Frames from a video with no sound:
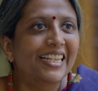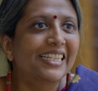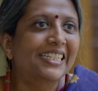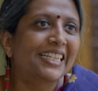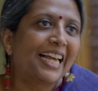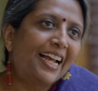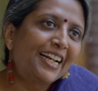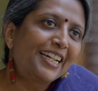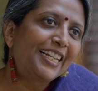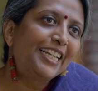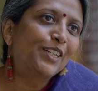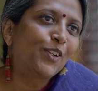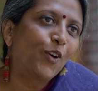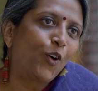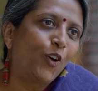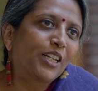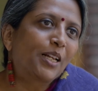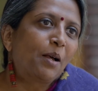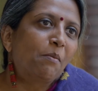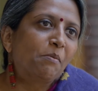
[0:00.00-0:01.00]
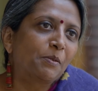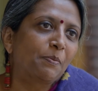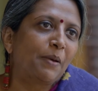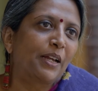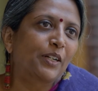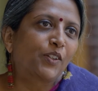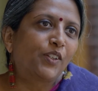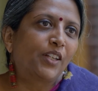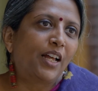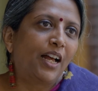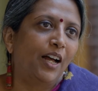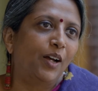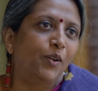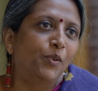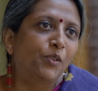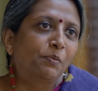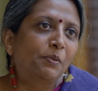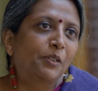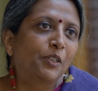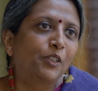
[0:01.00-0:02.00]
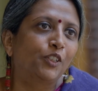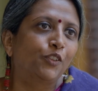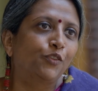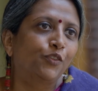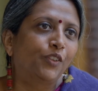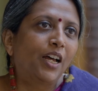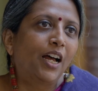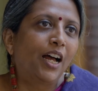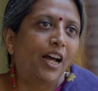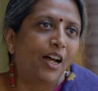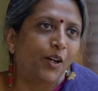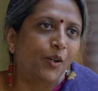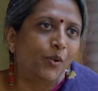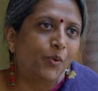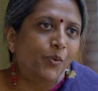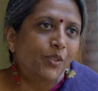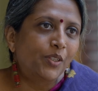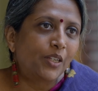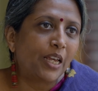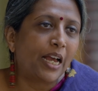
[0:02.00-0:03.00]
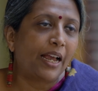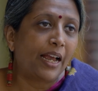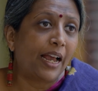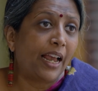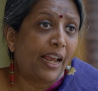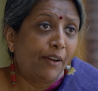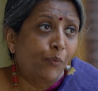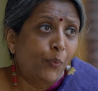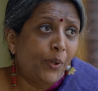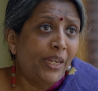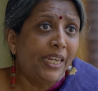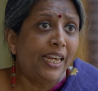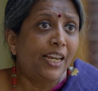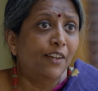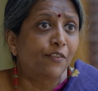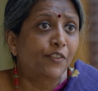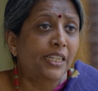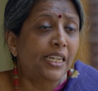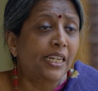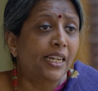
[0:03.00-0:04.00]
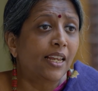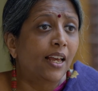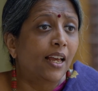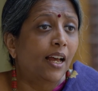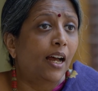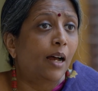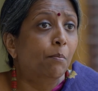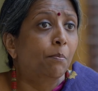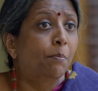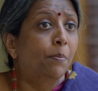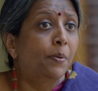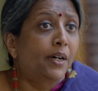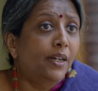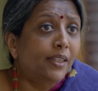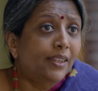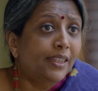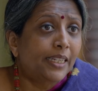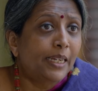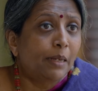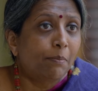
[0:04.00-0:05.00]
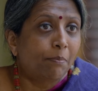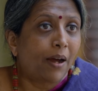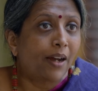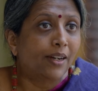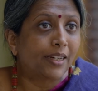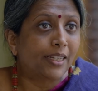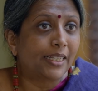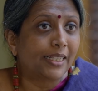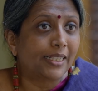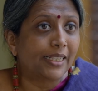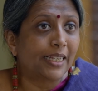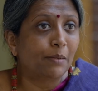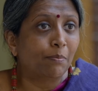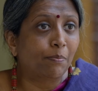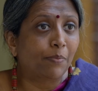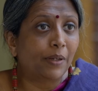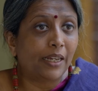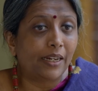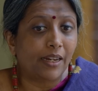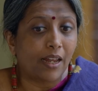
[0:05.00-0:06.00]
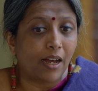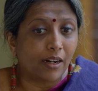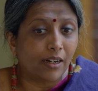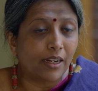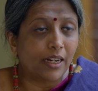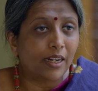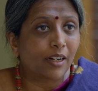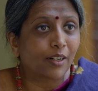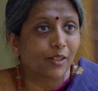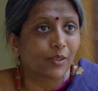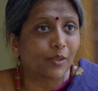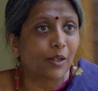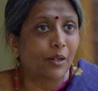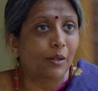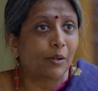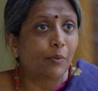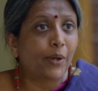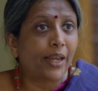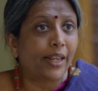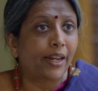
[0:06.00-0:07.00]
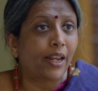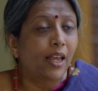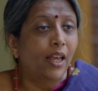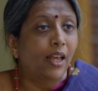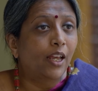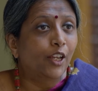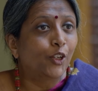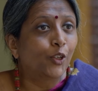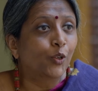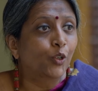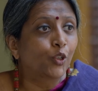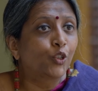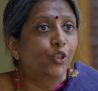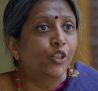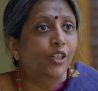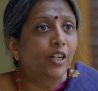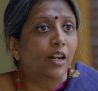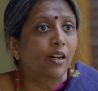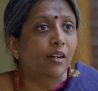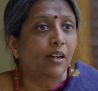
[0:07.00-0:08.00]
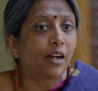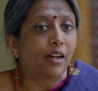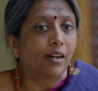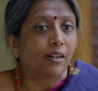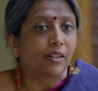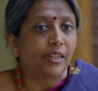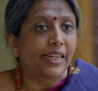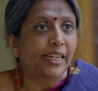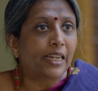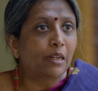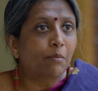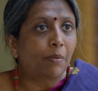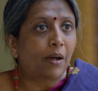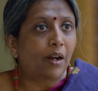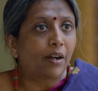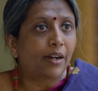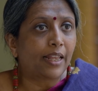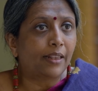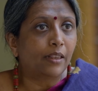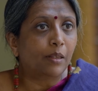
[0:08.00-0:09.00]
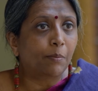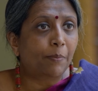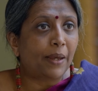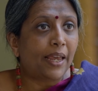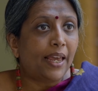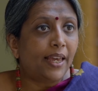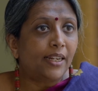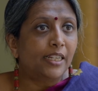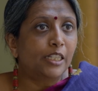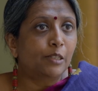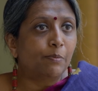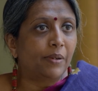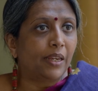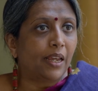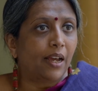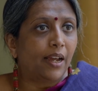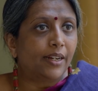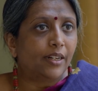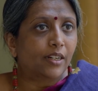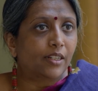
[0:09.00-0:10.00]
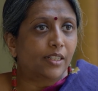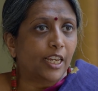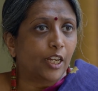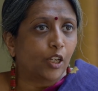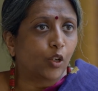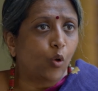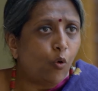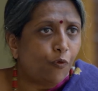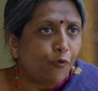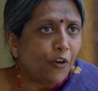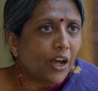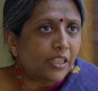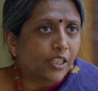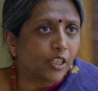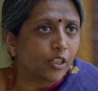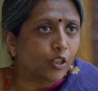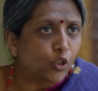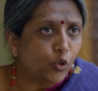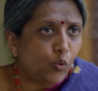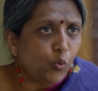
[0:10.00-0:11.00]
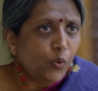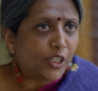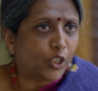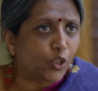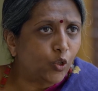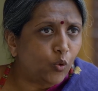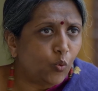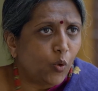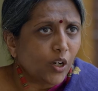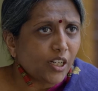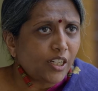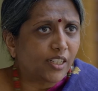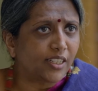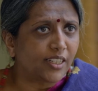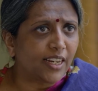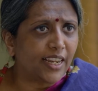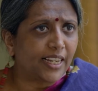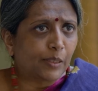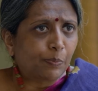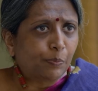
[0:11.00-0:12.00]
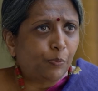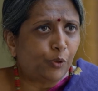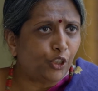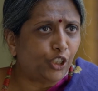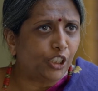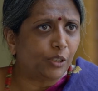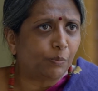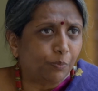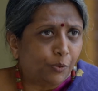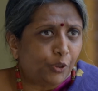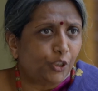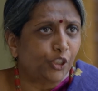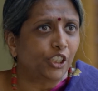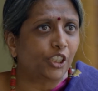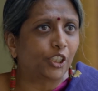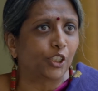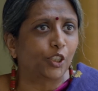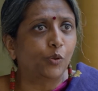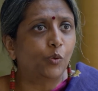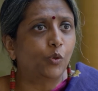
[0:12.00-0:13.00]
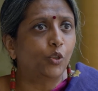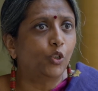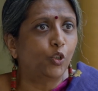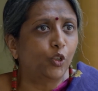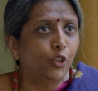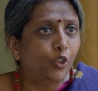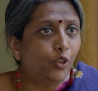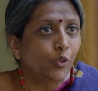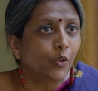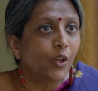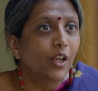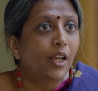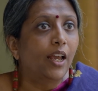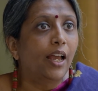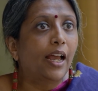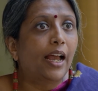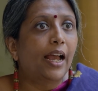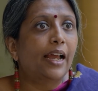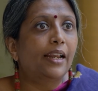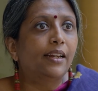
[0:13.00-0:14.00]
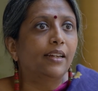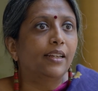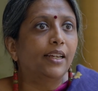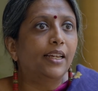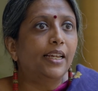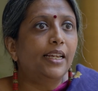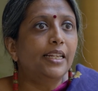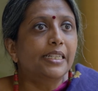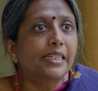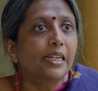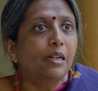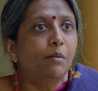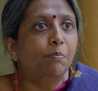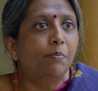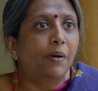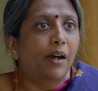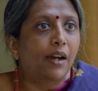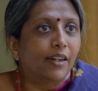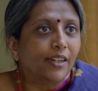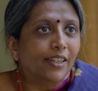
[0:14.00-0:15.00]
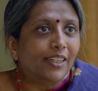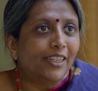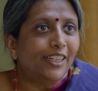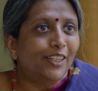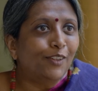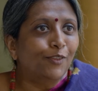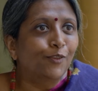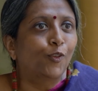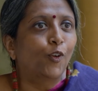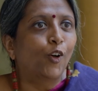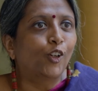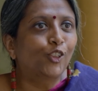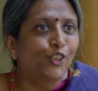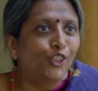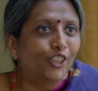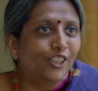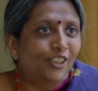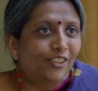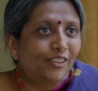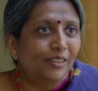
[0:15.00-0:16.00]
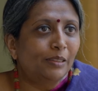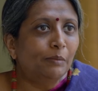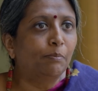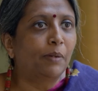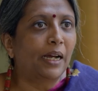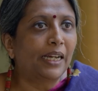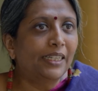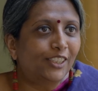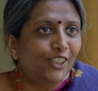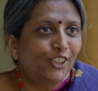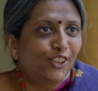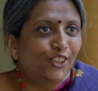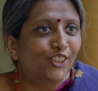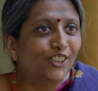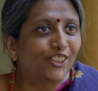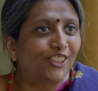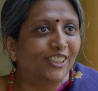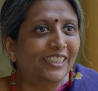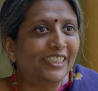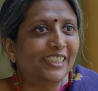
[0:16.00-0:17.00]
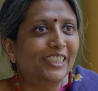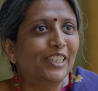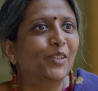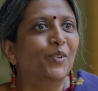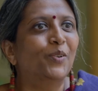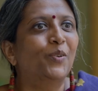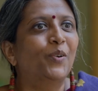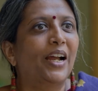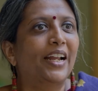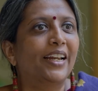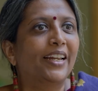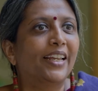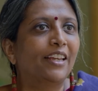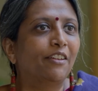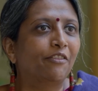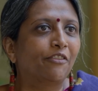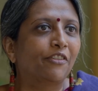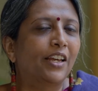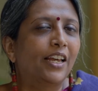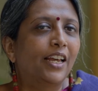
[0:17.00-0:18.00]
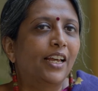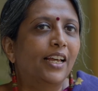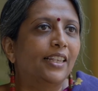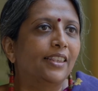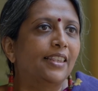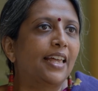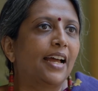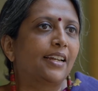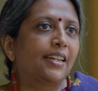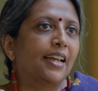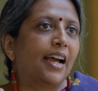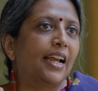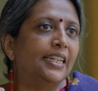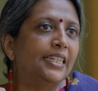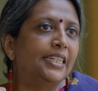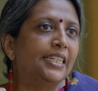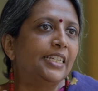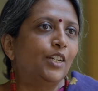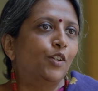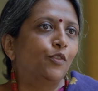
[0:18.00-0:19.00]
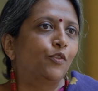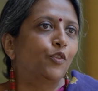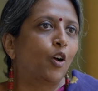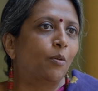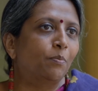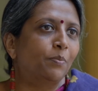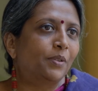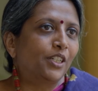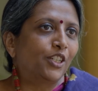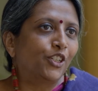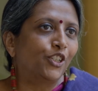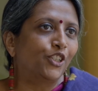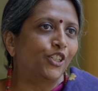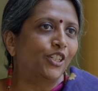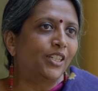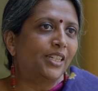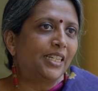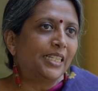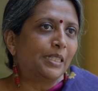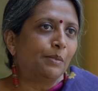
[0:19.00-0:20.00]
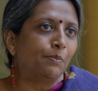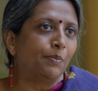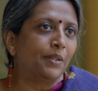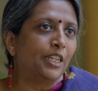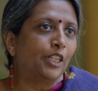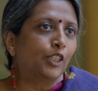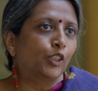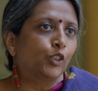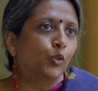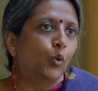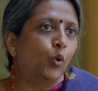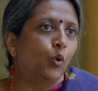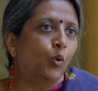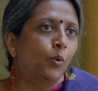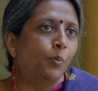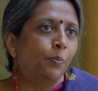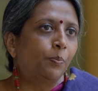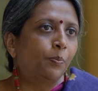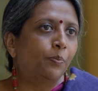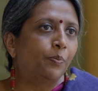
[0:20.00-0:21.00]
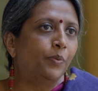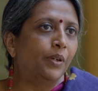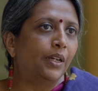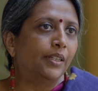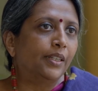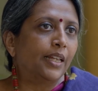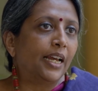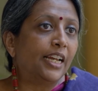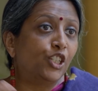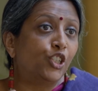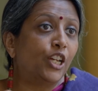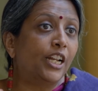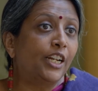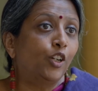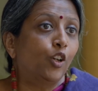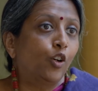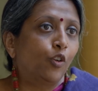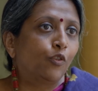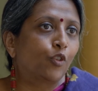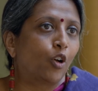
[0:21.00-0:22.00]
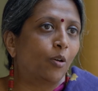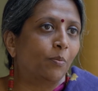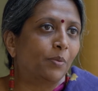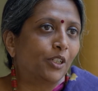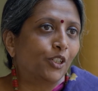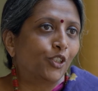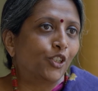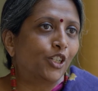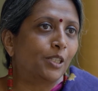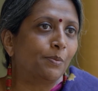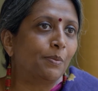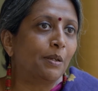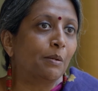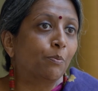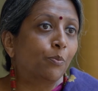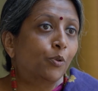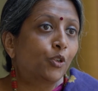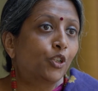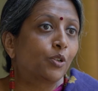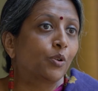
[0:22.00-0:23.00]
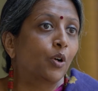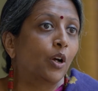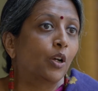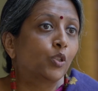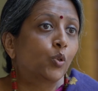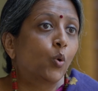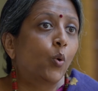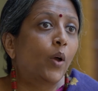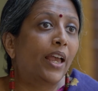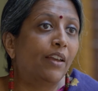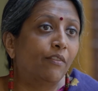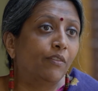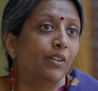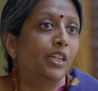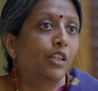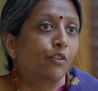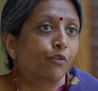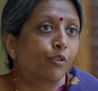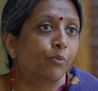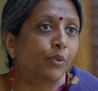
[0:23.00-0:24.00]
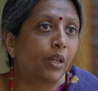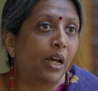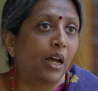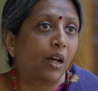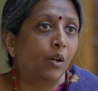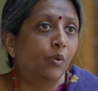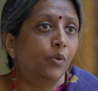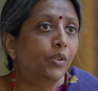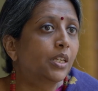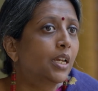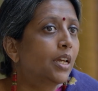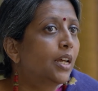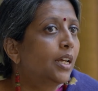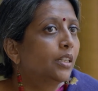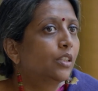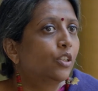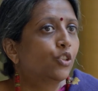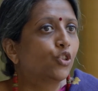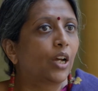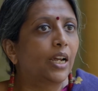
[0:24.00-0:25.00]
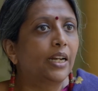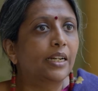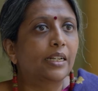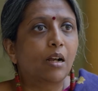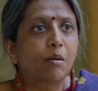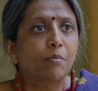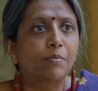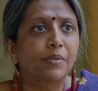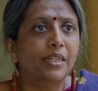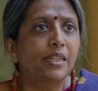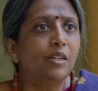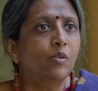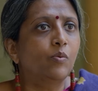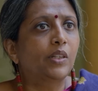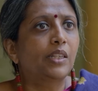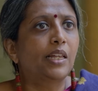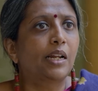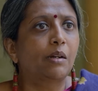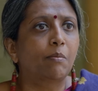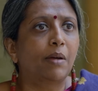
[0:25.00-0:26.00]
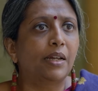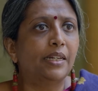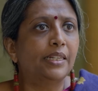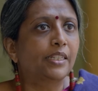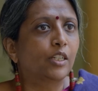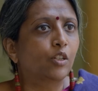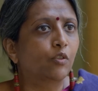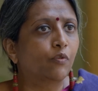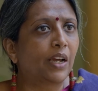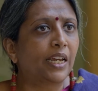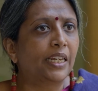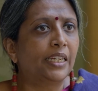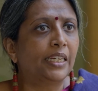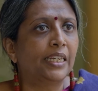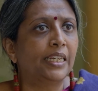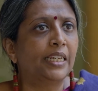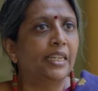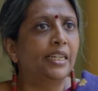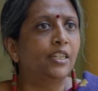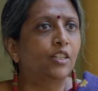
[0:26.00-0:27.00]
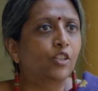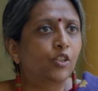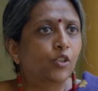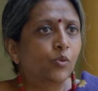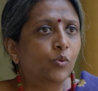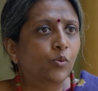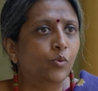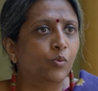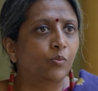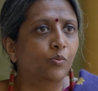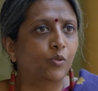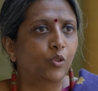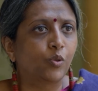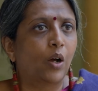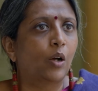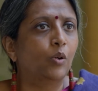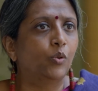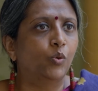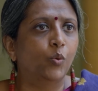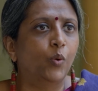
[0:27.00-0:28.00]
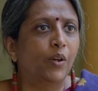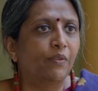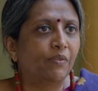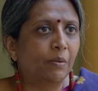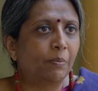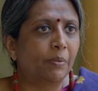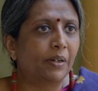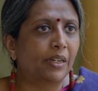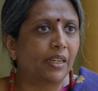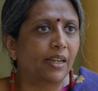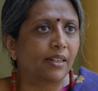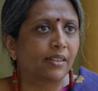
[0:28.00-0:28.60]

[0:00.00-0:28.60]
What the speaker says: Sadly, it all comes back to the house, because if the house, we have seen birthday parties in our where children are taking part, and the parents behind are saying, "Go faster, do it, do what it takes, push it. You're gonna," and it's a party for children by the children. And if that idea of competition is being the agenda of competition is being pushed so heavily from the house, the child comes in with that mindset of, I need to outdo everybody